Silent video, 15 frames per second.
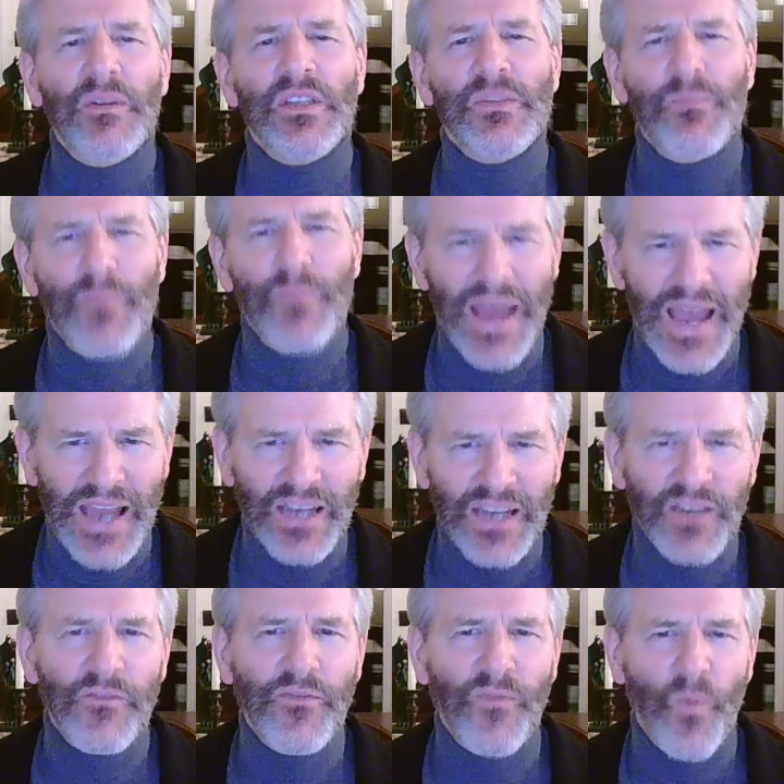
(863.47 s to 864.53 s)
This back
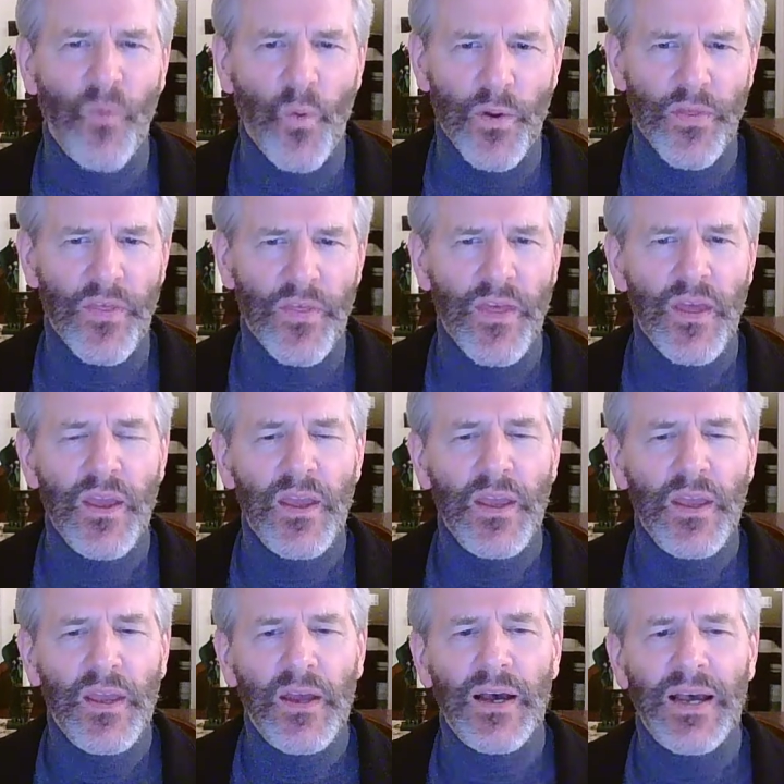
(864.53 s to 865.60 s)
and forth.
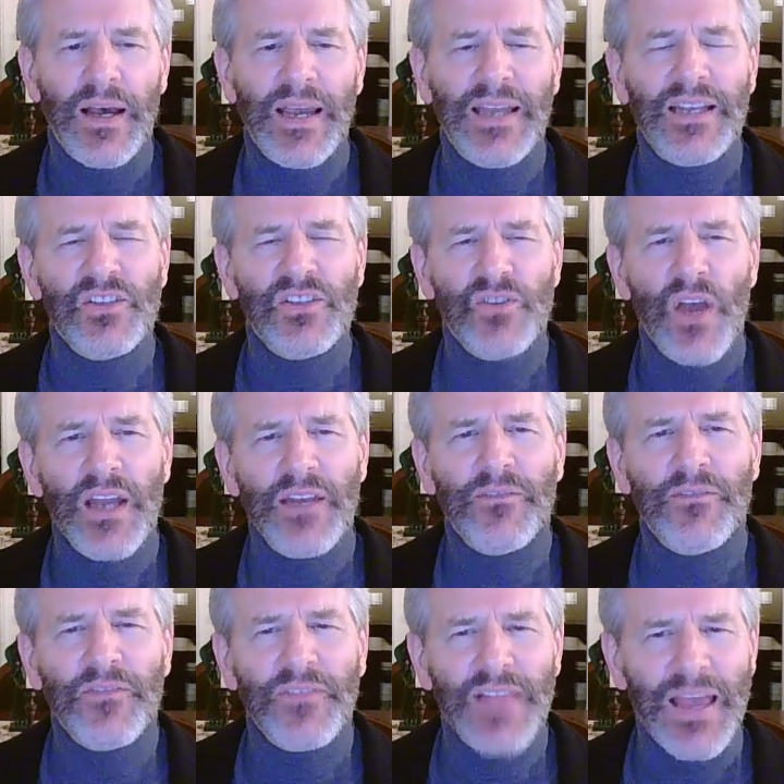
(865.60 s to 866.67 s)
And it's not
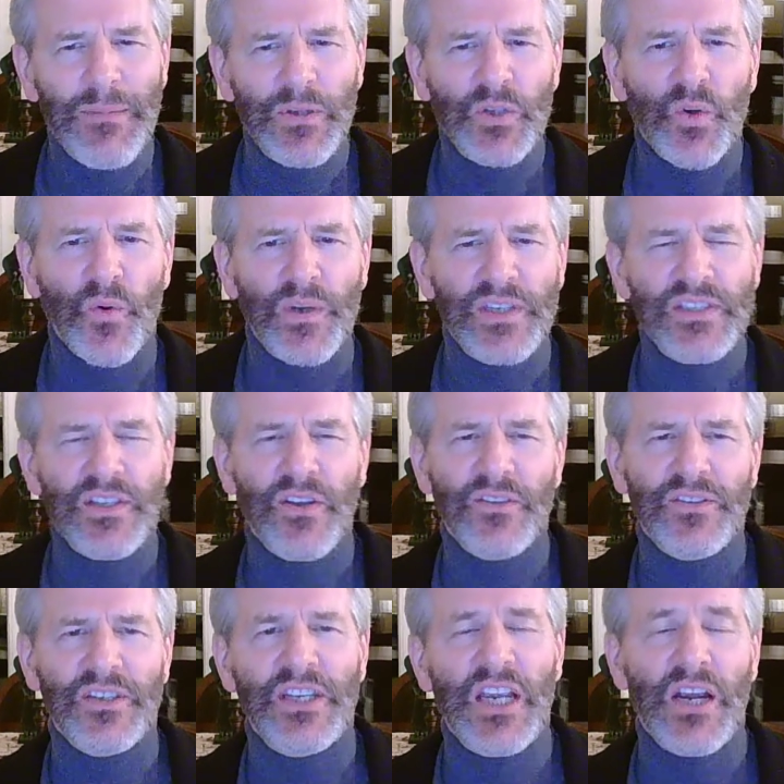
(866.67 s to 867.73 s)
inflammatory cells
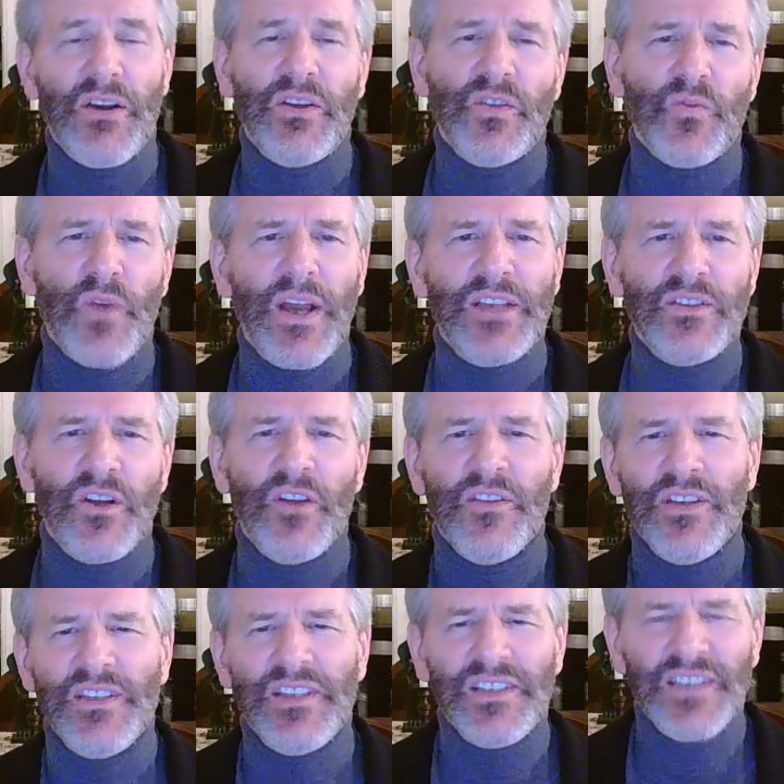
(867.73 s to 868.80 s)
that characterize all
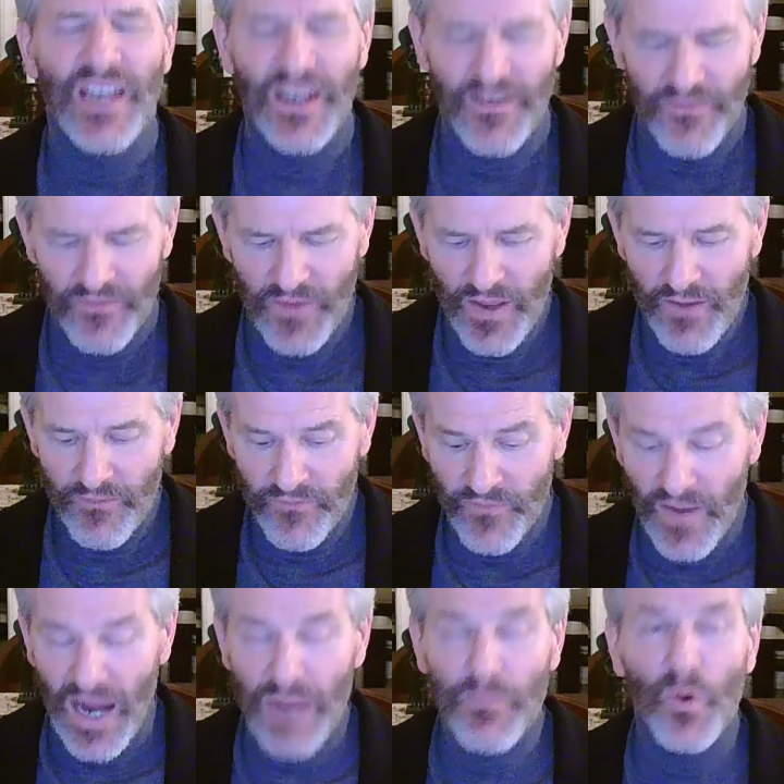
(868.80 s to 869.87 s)
this. It's kind of
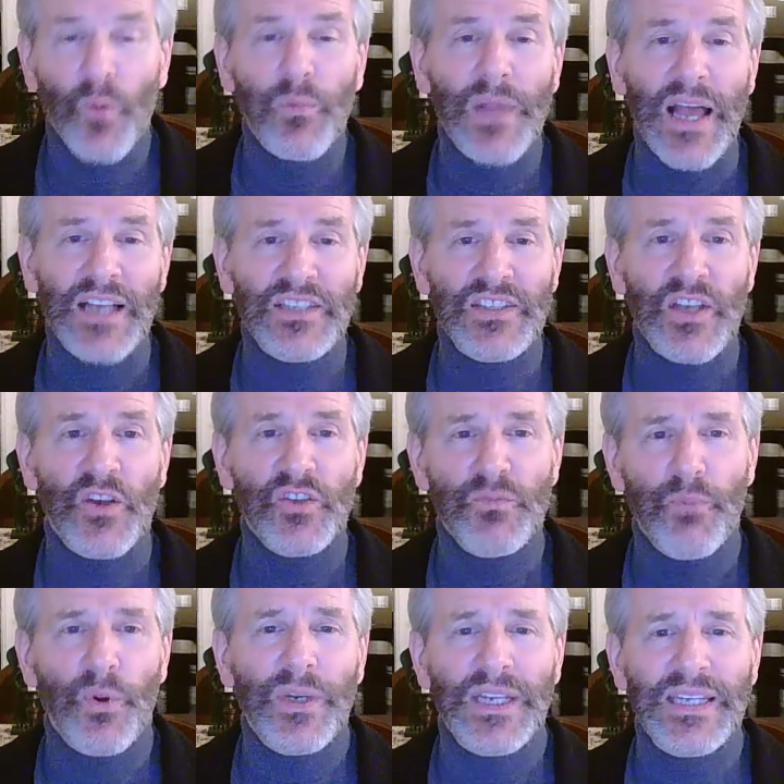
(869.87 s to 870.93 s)
fibroblast cells
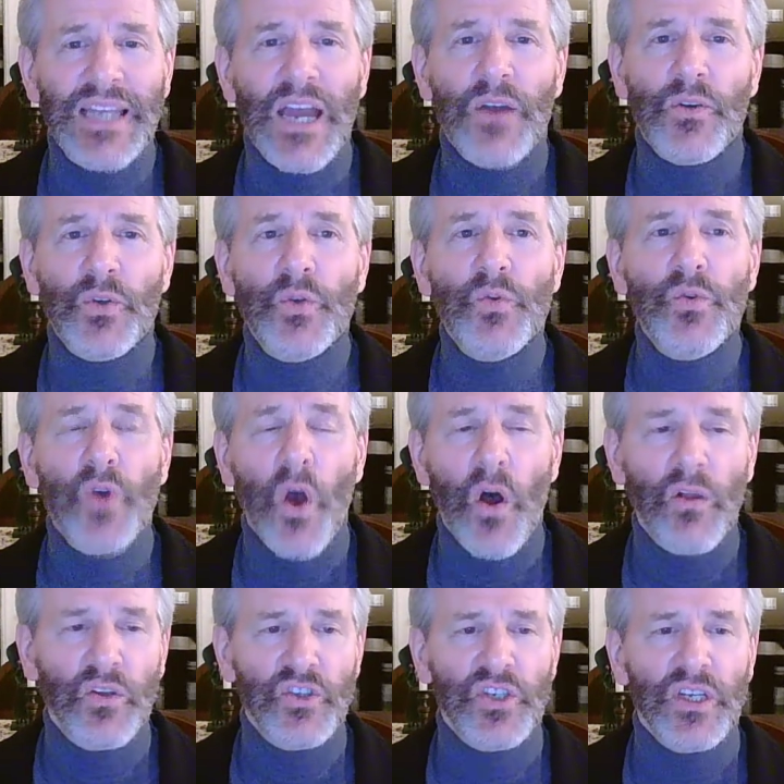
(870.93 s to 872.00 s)
putting down new
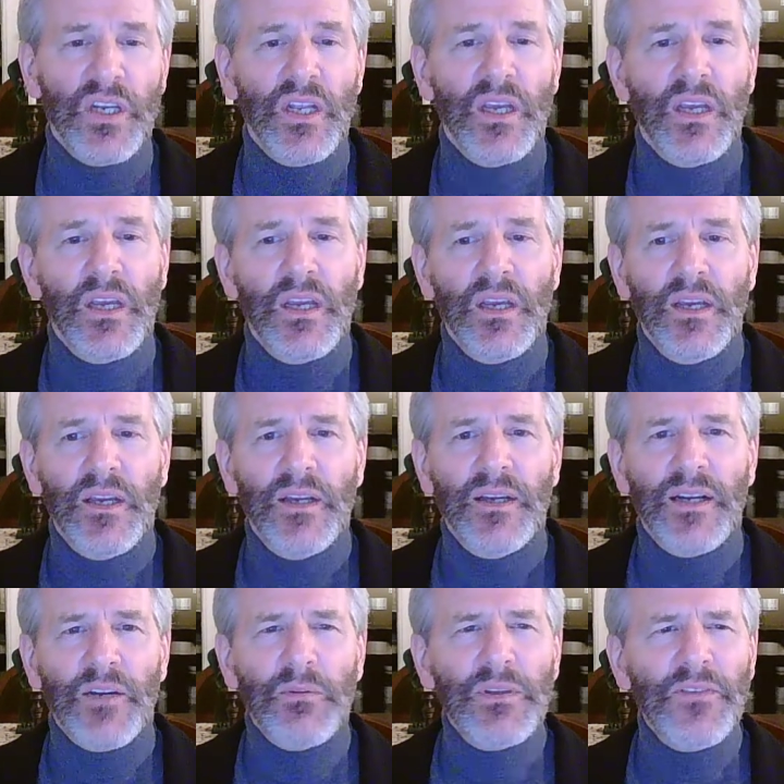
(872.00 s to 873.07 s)
collagen.
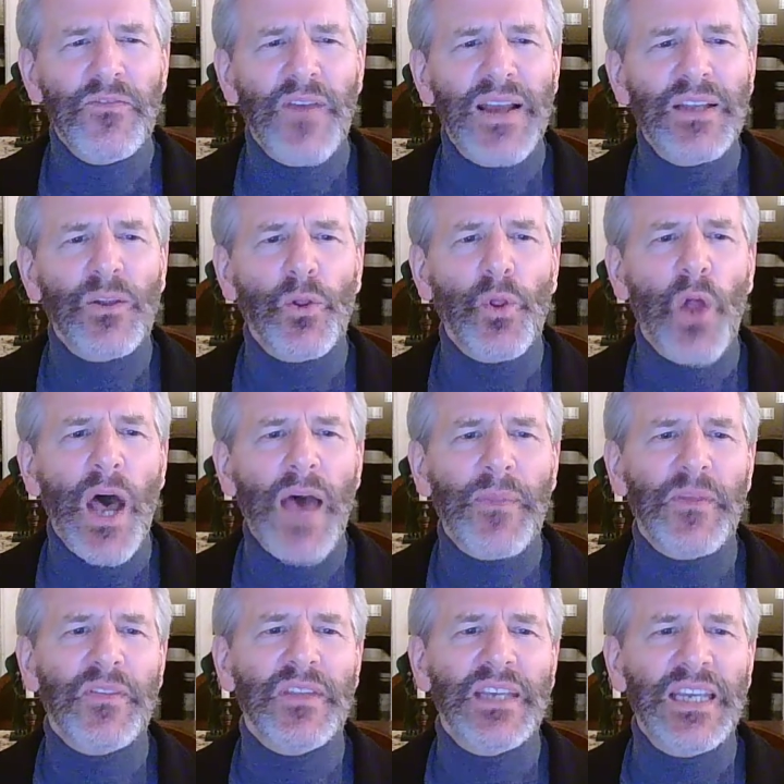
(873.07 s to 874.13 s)
I really find a lot
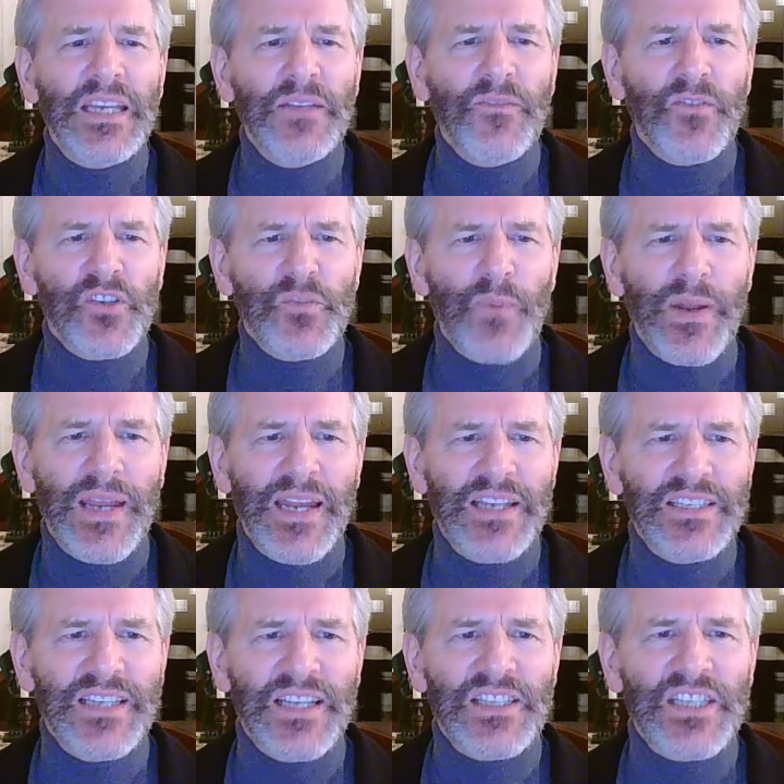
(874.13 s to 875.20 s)
that the
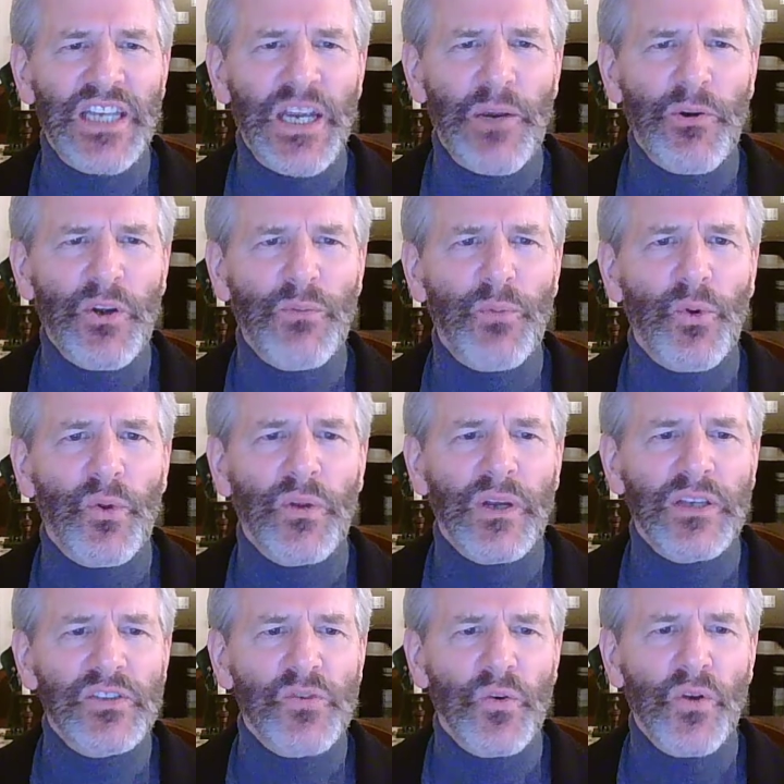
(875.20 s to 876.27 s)
infraspinatus gets irritable,
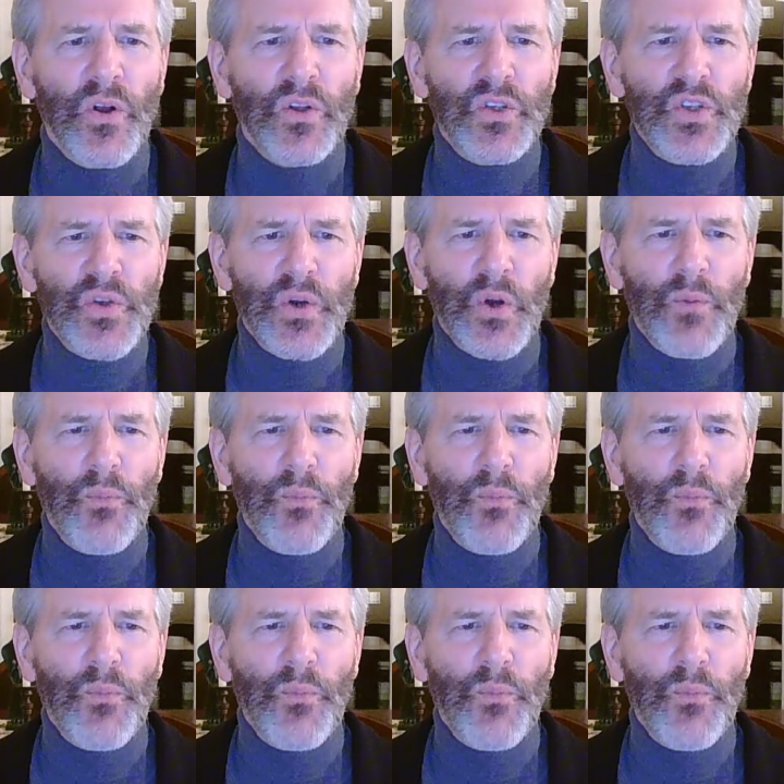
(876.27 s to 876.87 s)
a so-called trigger